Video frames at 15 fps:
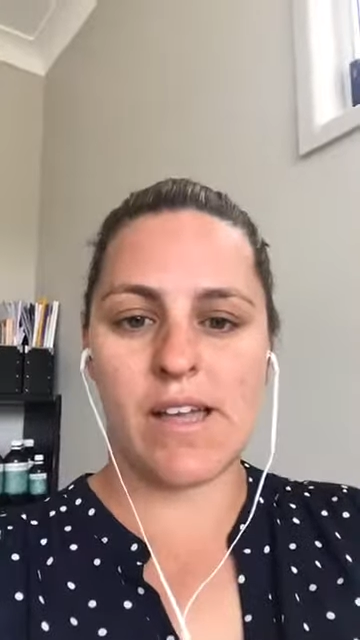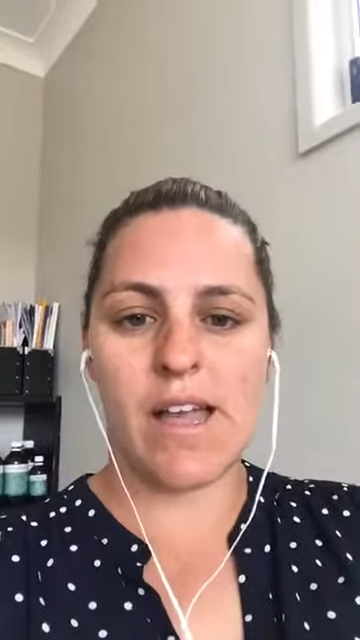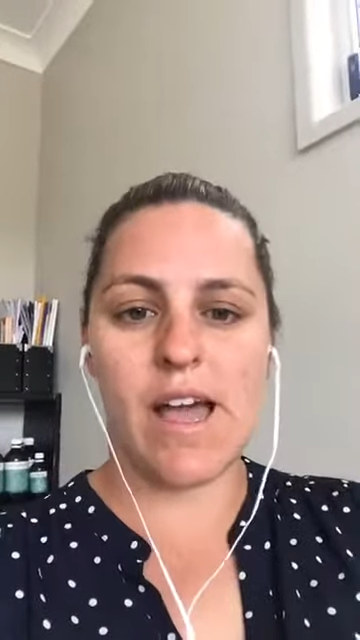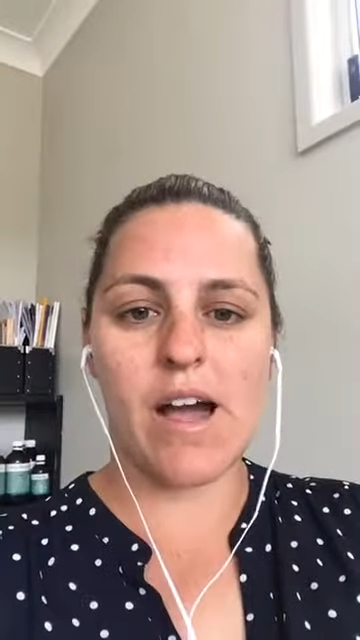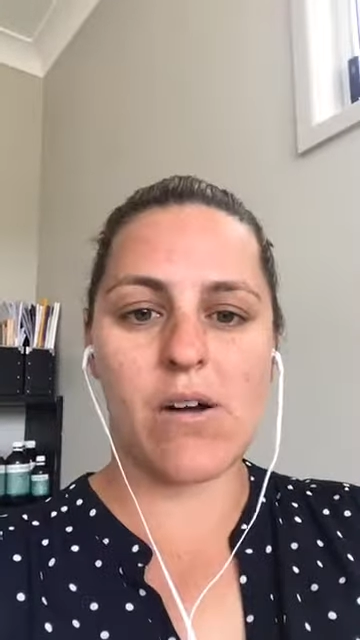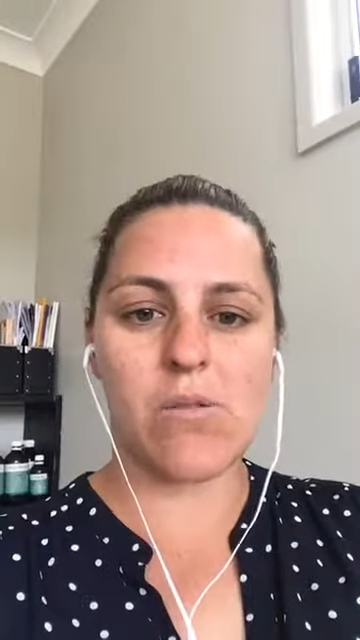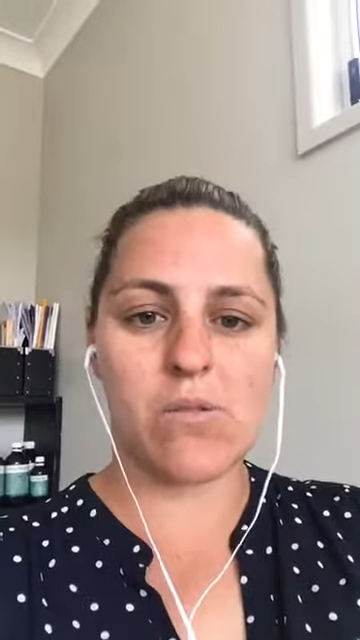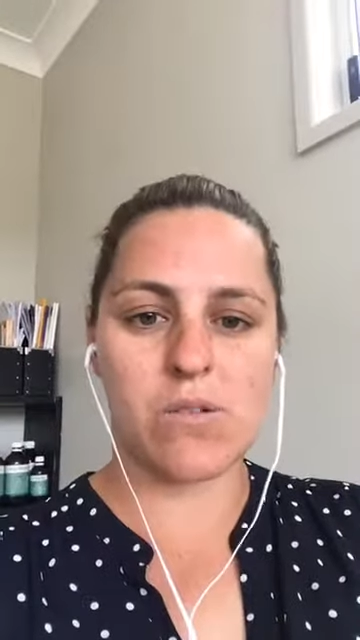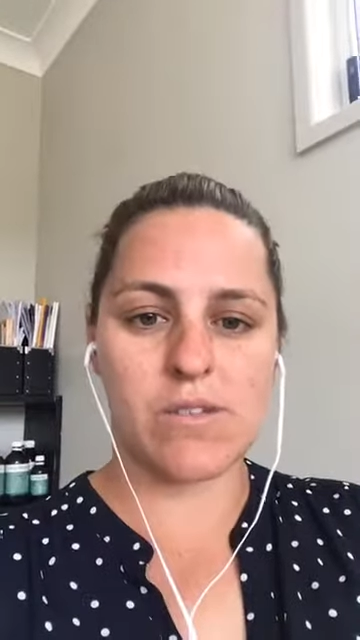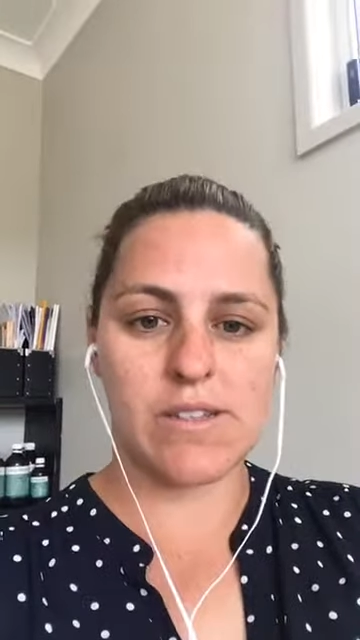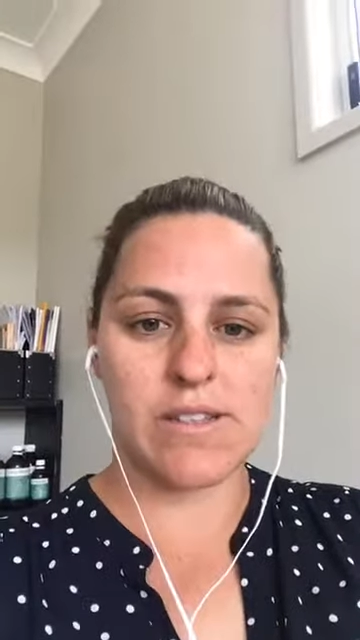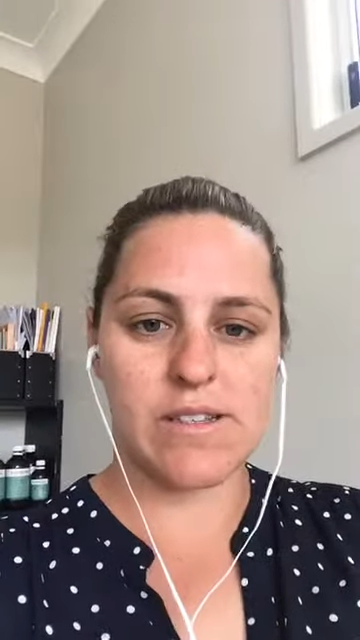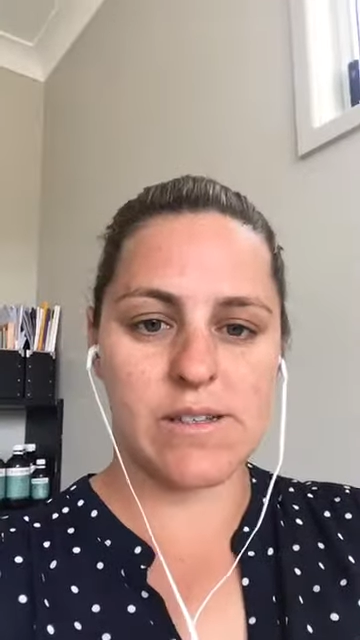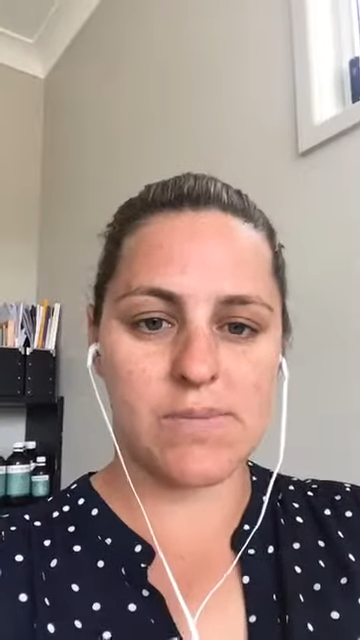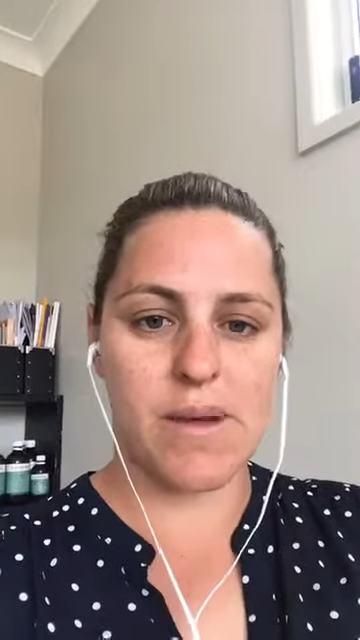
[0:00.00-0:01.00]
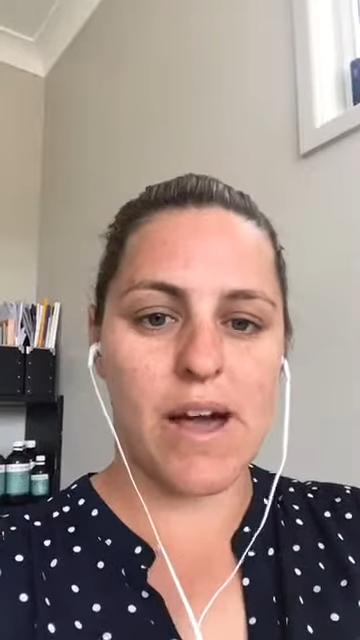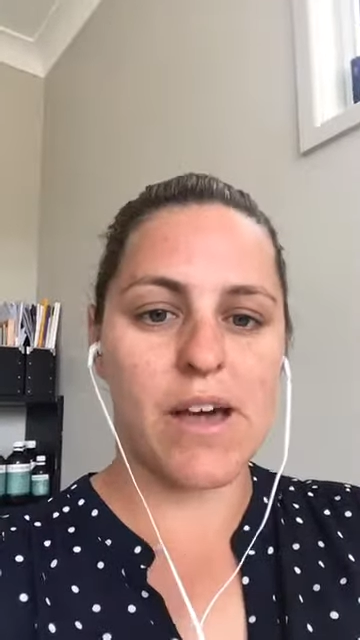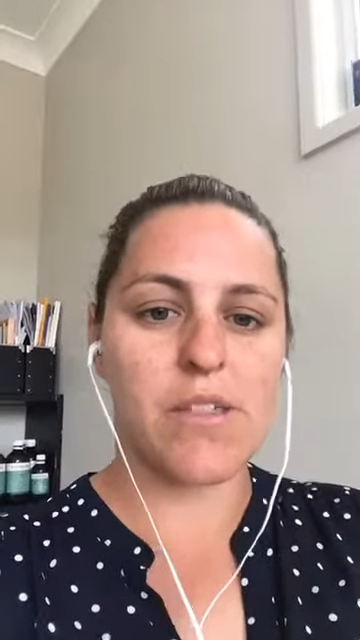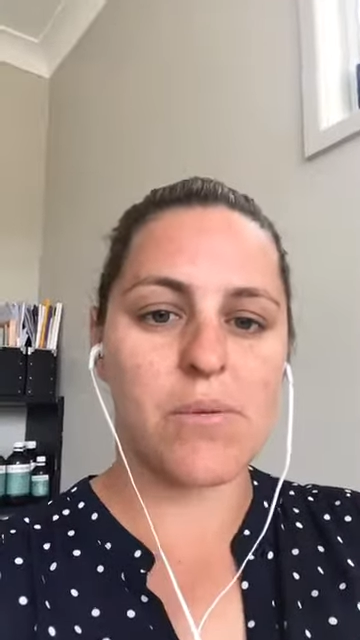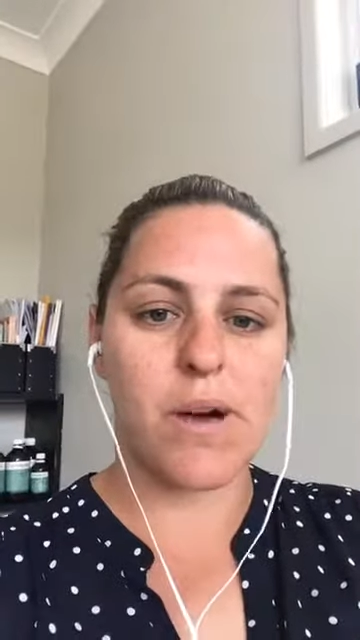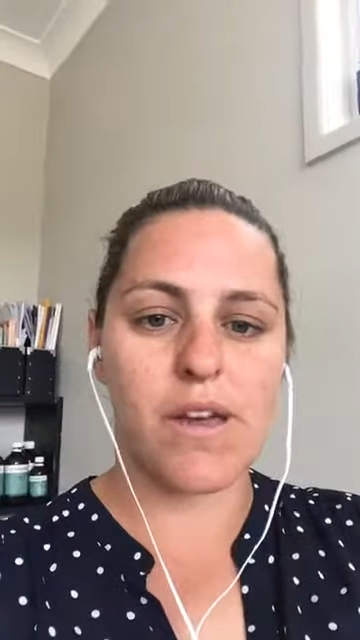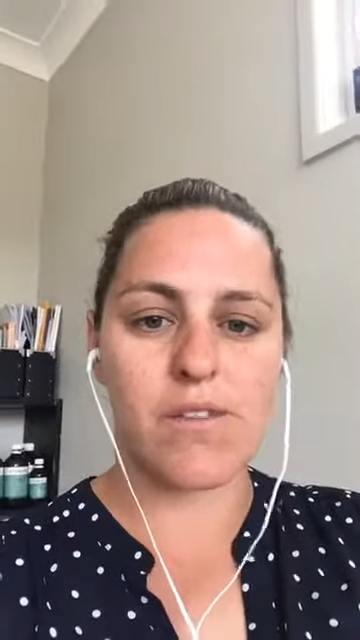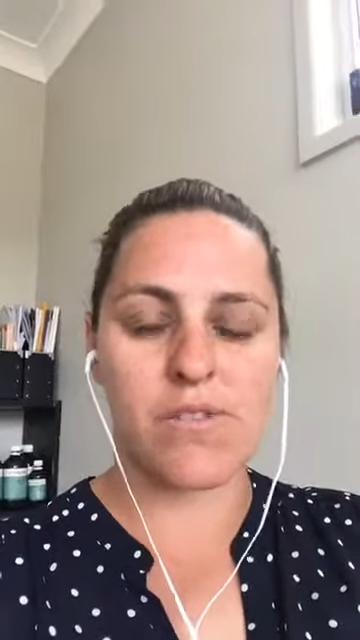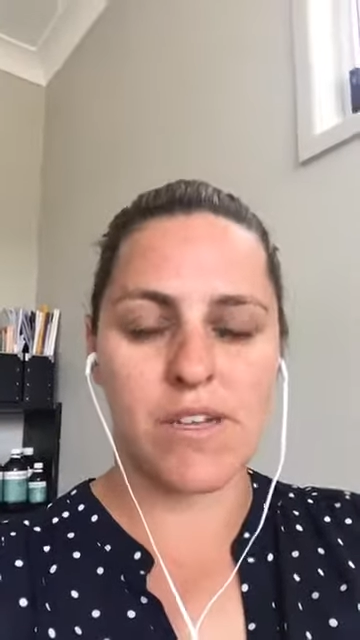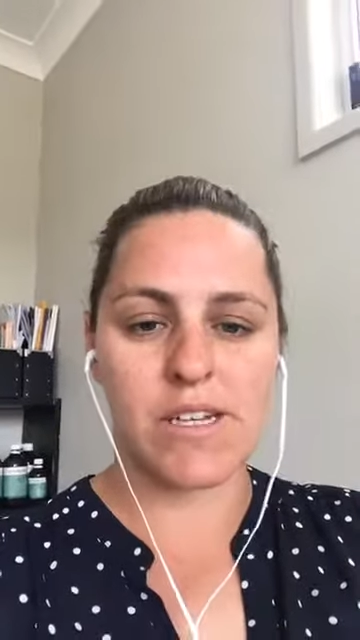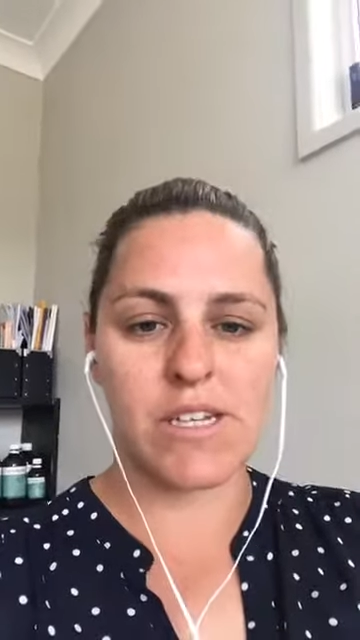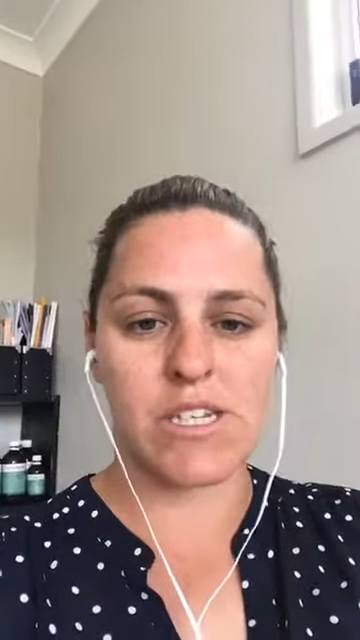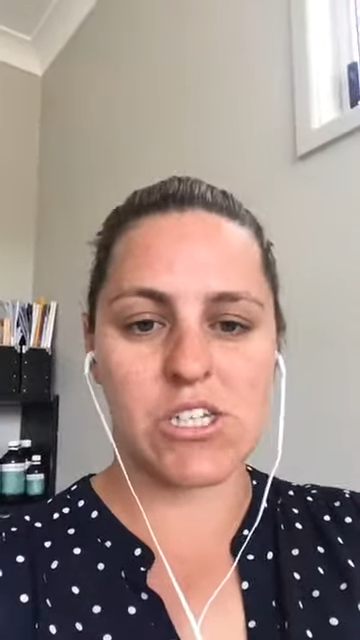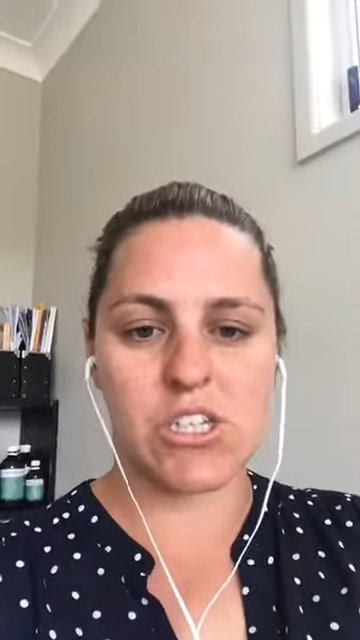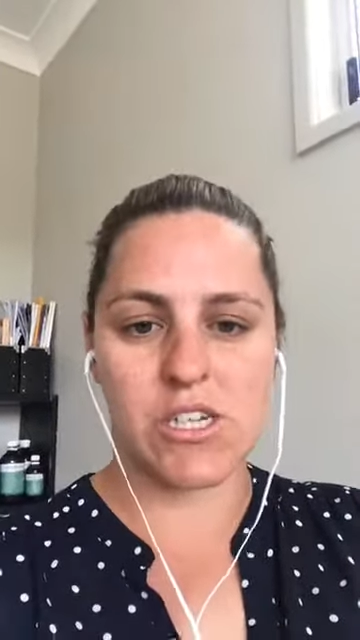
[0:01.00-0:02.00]
our horse's pathway of
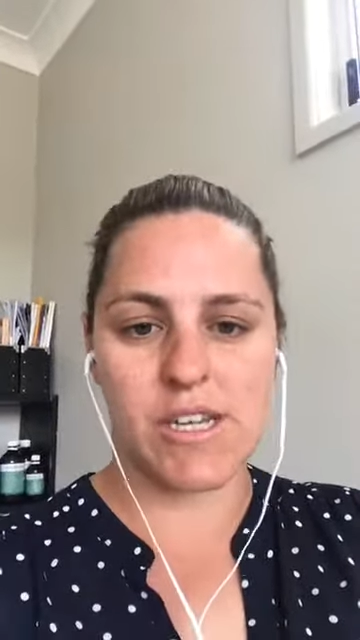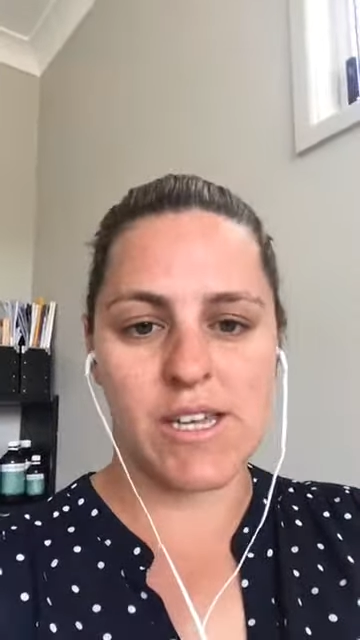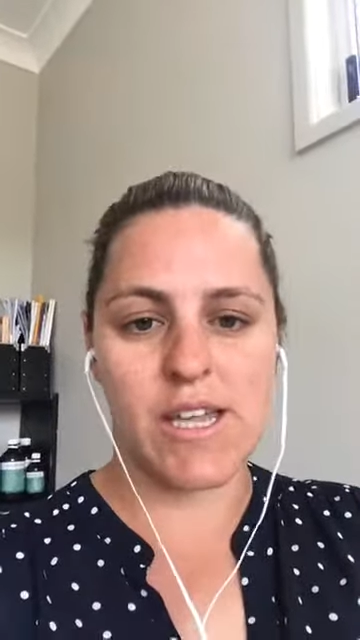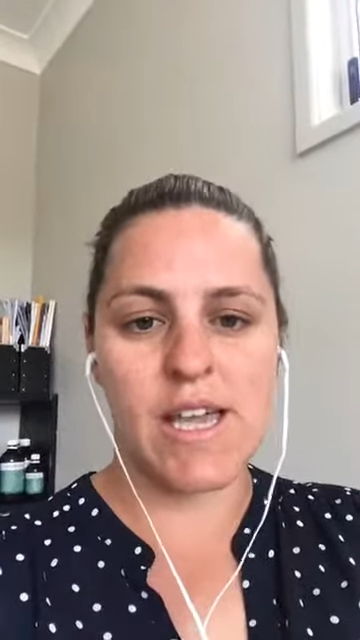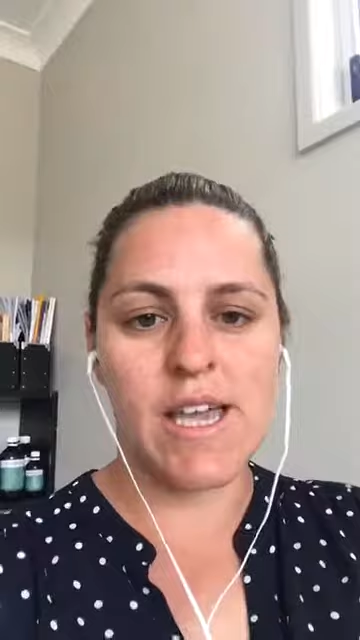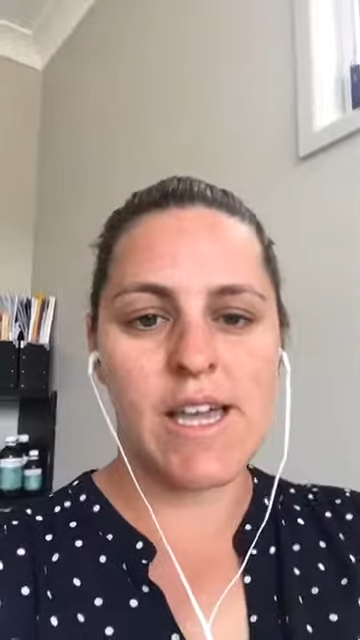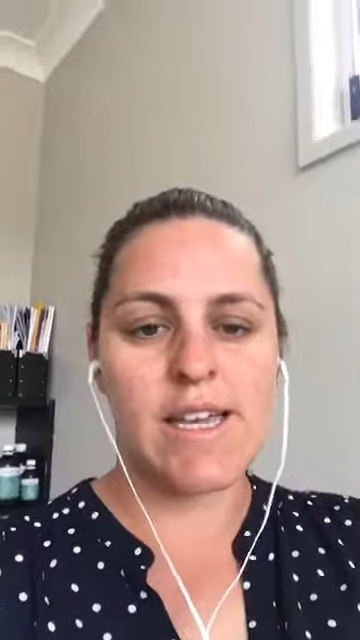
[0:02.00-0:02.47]
conditioning,